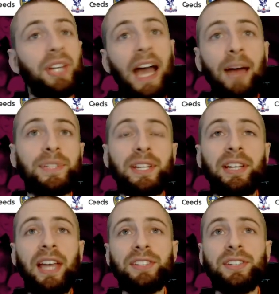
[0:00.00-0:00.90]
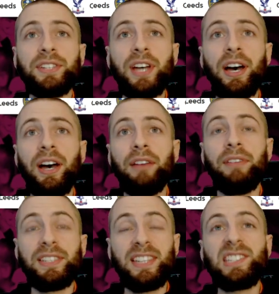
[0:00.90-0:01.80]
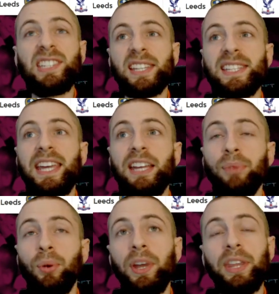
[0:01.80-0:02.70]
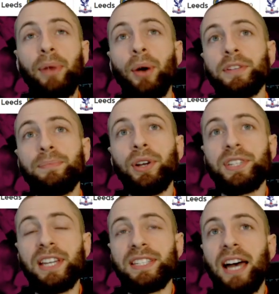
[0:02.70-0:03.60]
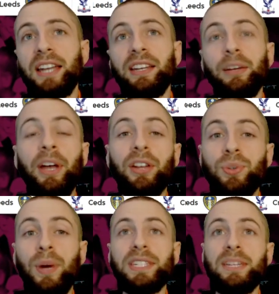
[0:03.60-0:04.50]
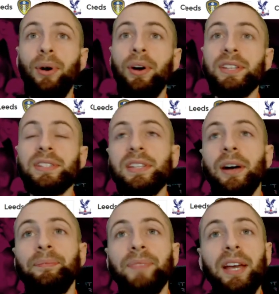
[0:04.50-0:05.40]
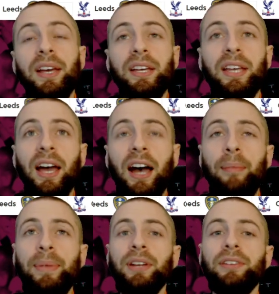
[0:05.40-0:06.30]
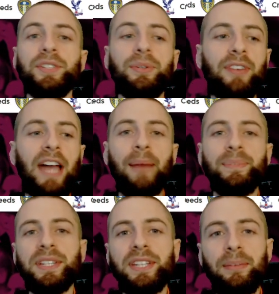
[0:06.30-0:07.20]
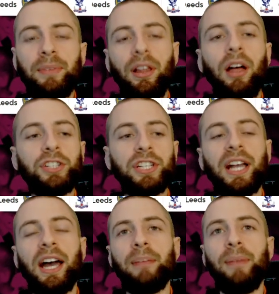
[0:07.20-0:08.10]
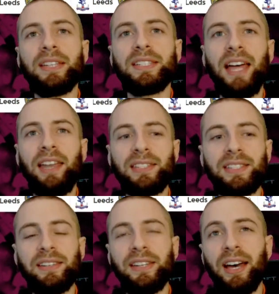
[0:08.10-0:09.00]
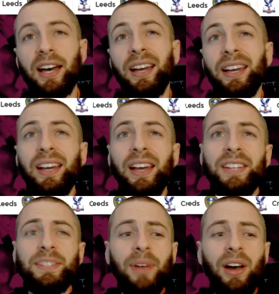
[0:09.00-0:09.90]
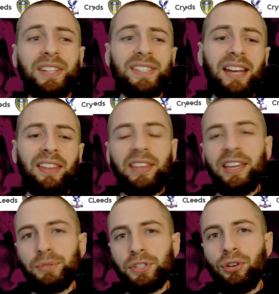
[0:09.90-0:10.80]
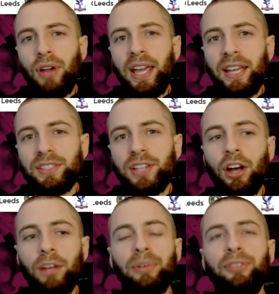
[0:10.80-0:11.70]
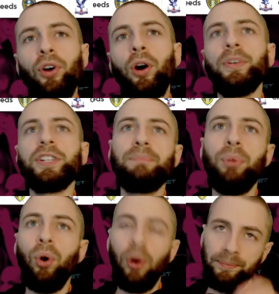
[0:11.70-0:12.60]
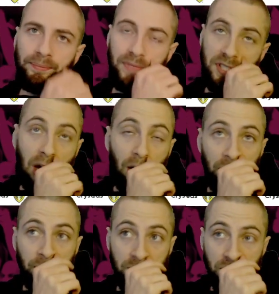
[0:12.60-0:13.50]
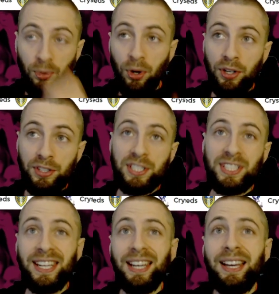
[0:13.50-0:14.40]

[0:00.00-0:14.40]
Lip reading: captain gets us, it says 16, but when the bonus points gets added, he'll be on 20 points. So yeah, happy enough to have captained him. The logic kind of made sense. And to be honest, I didn't think it was a great Tottenham performance, but Tottenham towards...